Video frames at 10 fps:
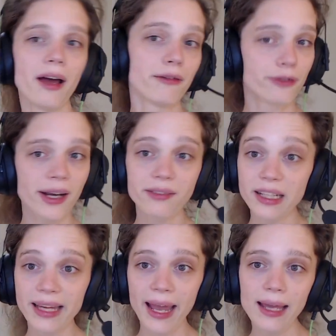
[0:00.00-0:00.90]
For every
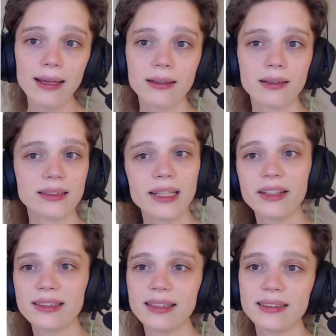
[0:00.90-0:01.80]
k, there
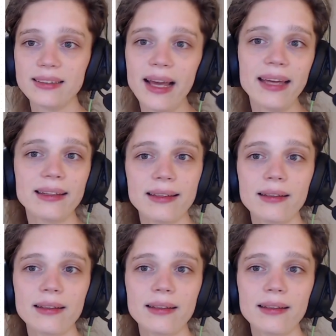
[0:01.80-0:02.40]
exists a